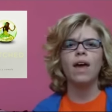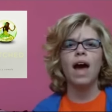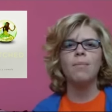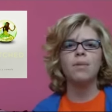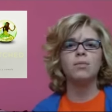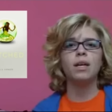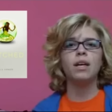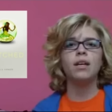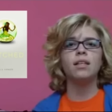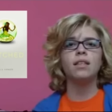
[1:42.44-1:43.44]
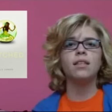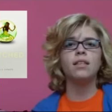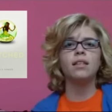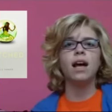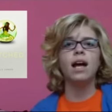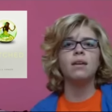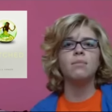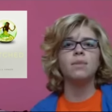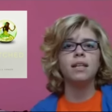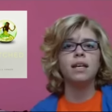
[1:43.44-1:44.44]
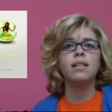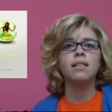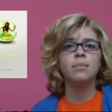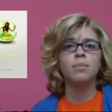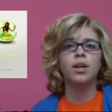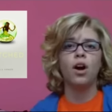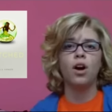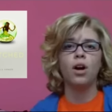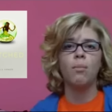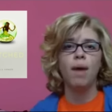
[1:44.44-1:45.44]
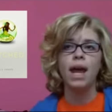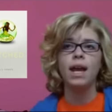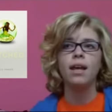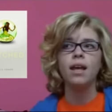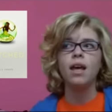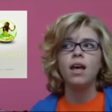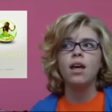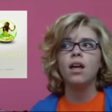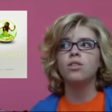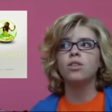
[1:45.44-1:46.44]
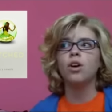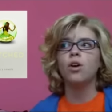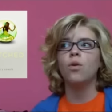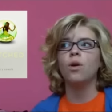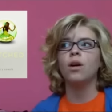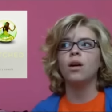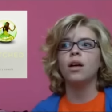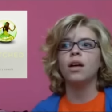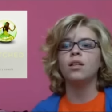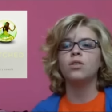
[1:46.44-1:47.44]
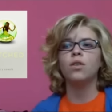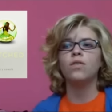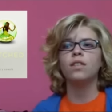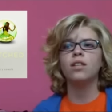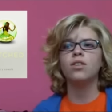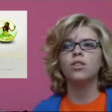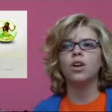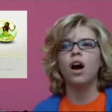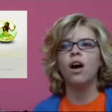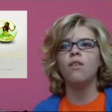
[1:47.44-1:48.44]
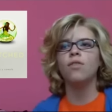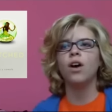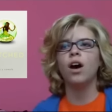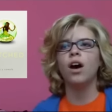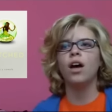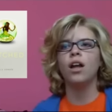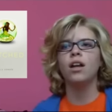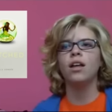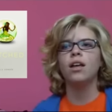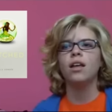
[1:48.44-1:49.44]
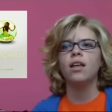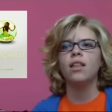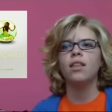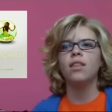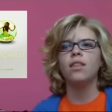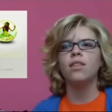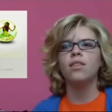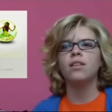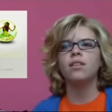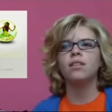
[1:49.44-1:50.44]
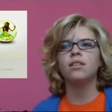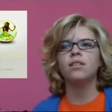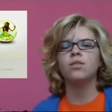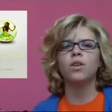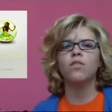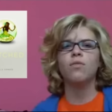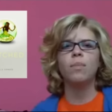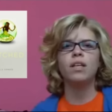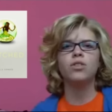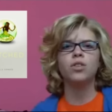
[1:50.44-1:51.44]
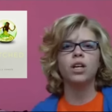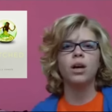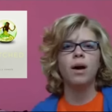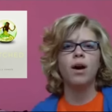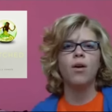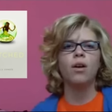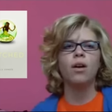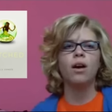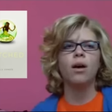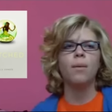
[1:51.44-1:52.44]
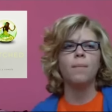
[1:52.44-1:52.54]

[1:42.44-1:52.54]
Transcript: why that happens, because in the society, mistakes simply aren't made. And so it sort of sets her off on this sort of mystery about